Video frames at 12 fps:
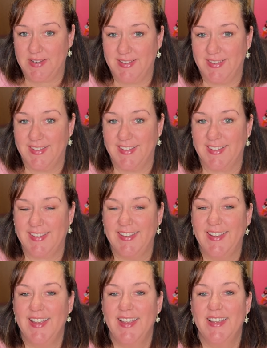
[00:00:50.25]

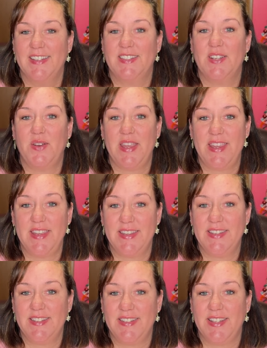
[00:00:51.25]
Aww. So he
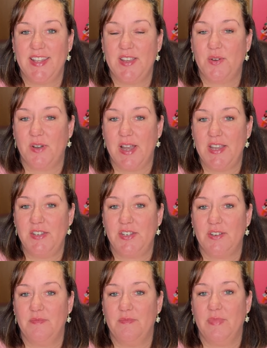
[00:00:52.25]
is the
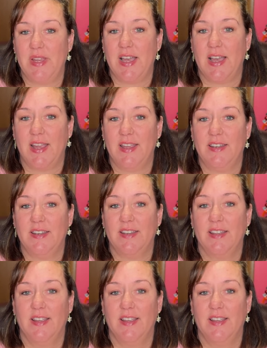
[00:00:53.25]
creation behind